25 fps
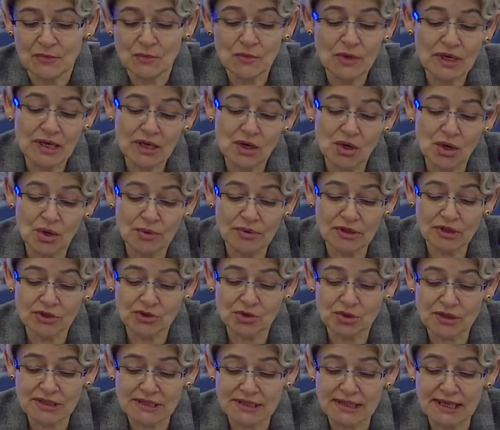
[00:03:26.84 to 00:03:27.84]
We are going
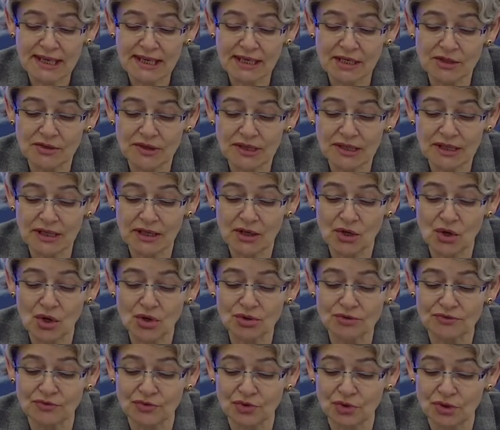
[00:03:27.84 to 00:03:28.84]
through a staggering
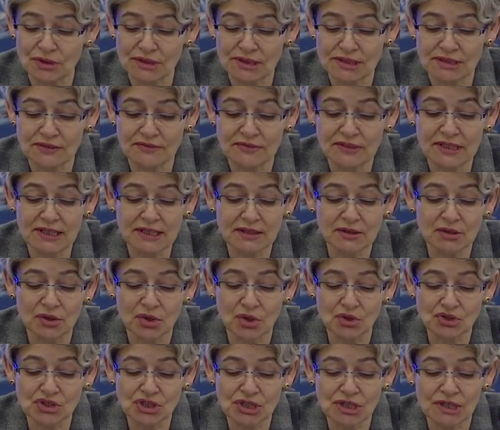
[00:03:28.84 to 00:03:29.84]
confluence of
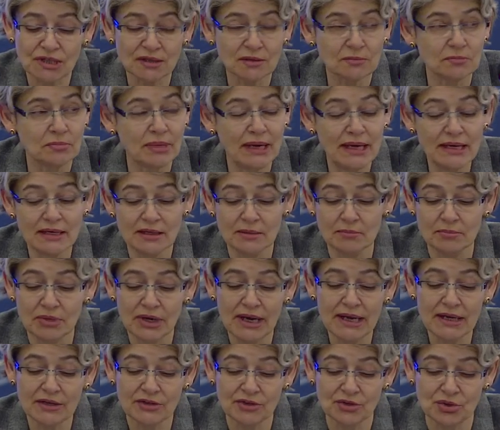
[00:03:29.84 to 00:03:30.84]
technological
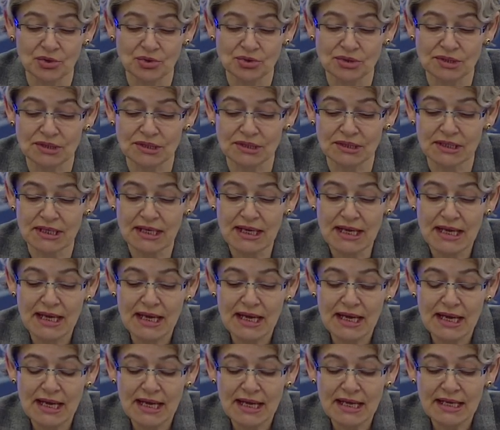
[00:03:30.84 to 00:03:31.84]
breakthroughs
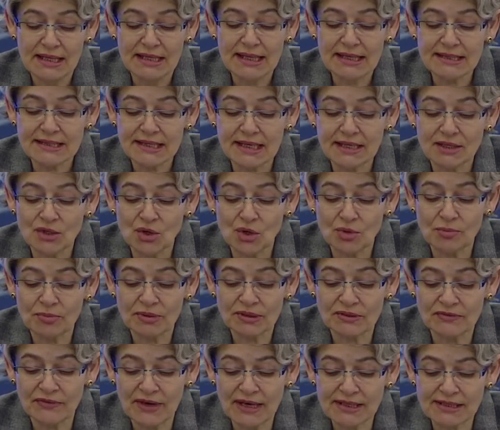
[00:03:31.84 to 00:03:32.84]
that can
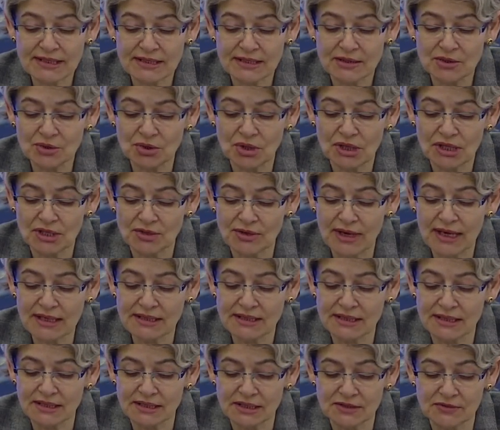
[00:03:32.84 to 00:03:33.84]
open vast new
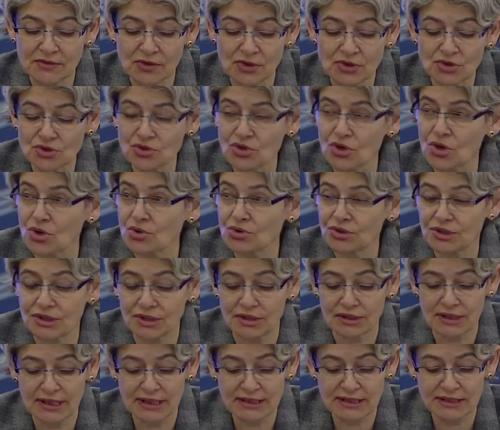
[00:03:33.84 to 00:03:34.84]
horizons for
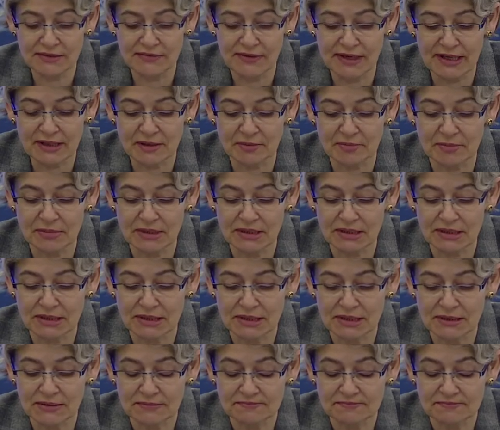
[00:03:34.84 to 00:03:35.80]
growth and development.